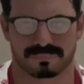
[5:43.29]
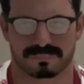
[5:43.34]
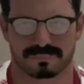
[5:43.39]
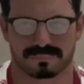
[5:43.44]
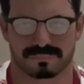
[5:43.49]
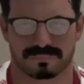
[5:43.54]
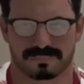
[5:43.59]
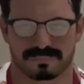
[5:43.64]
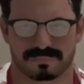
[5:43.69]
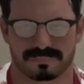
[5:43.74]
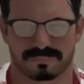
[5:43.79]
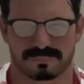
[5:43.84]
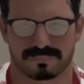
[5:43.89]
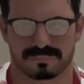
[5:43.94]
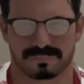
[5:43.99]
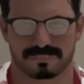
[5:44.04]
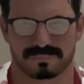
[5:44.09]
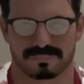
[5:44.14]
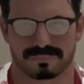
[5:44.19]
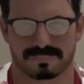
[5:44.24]
Anyone from
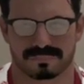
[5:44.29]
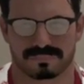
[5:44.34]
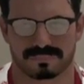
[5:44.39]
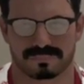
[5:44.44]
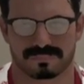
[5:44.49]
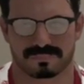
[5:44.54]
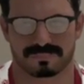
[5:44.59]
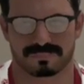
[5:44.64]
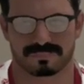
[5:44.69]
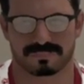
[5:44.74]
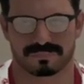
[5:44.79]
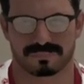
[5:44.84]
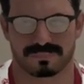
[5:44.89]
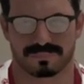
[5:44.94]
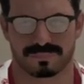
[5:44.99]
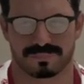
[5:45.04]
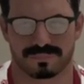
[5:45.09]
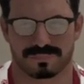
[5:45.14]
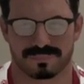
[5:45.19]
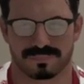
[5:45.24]
anywhere
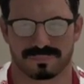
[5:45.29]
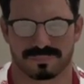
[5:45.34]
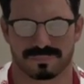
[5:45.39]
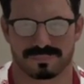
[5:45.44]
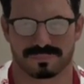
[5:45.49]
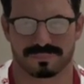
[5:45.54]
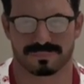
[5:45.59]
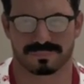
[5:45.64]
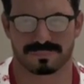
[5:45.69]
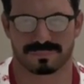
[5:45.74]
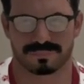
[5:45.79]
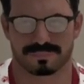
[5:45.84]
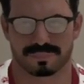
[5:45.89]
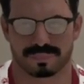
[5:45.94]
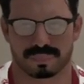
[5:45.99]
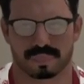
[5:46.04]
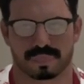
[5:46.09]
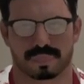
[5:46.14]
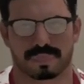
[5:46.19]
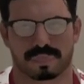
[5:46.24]
can win the belt
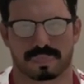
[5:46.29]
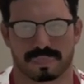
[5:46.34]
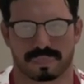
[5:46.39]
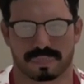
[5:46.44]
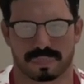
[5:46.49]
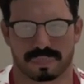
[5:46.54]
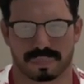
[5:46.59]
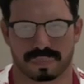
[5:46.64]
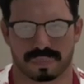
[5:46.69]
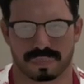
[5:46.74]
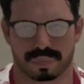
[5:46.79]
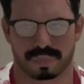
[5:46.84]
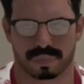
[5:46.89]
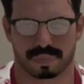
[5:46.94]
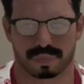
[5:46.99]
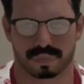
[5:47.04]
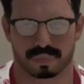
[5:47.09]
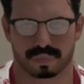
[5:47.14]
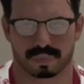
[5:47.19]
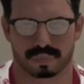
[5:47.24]
as
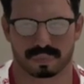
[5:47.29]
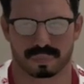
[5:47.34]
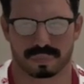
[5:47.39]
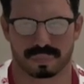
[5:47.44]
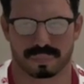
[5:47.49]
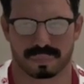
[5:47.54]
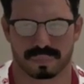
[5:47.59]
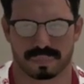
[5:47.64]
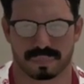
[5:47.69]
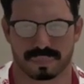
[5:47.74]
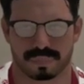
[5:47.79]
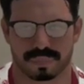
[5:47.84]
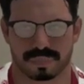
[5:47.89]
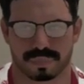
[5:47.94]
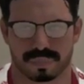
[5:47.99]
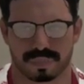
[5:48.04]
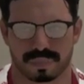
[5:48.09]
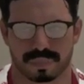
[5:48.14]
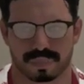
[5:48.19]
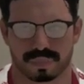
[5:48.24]
long as it
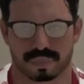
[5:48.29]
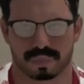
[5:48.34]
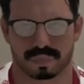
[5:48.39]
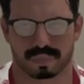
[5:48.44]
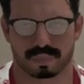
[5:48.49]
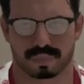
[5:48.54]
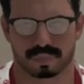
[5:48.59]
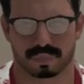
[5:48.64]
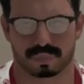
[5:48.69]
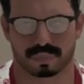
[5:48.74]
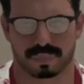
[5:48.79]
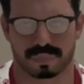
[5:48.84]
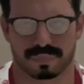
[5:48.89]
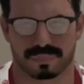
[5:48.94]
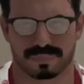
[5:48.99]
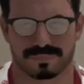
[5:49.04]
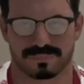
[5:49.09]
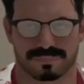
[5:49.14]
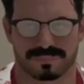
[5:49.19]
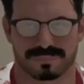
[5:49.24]
stays on
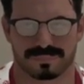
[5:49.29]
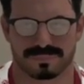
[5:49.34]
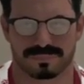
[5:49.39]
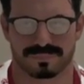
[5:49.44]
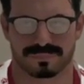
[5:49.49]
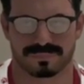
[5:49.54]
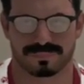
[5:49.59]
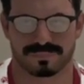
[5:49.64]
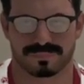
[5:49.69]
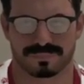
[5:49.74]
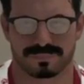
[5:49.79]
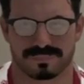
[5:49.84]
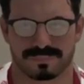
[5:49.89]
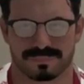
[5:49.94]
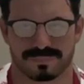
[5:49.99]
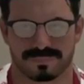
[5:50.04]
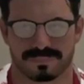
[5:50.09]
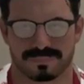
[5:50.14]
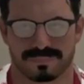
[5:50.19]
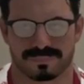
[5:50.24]
RCCW
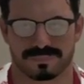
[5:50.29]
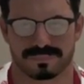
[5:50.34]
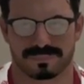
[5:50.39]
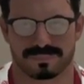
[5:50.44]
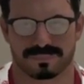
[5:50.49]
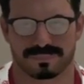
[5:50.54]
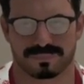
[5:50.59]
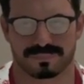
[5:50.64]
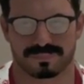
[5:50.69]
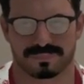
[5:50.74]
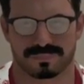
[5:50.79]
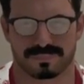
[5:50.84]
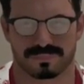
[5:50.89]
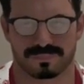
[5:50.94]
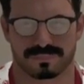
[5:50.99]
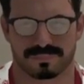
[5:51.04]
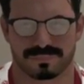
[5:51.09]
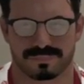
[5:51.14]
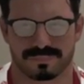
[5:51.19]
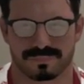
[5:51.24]
territory.
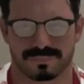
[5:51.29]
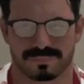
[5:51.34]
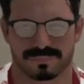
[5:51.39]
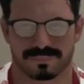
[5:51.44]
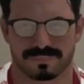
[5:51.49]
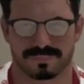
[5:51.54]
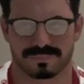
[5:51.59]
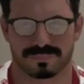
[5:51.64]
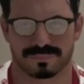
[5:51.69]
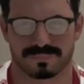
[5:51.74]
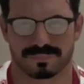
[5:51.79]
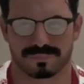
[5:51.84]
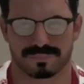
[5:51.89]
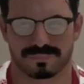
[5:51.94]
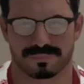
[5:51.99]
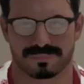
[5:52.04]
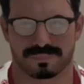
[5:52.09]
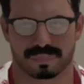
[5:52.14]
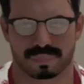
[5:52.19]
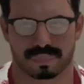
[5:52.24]
That
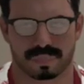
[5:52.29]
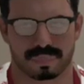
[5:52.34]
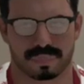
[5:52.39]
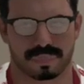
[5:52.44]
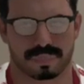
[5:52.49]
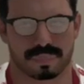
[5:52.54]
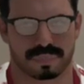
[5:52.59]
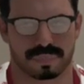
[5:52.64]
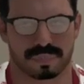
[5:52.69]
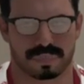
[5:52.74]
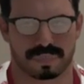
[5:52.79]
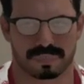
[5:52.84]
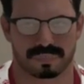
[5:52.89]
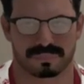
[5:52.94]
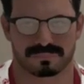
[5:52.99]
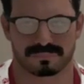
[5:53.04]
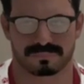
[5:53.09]
is the rules.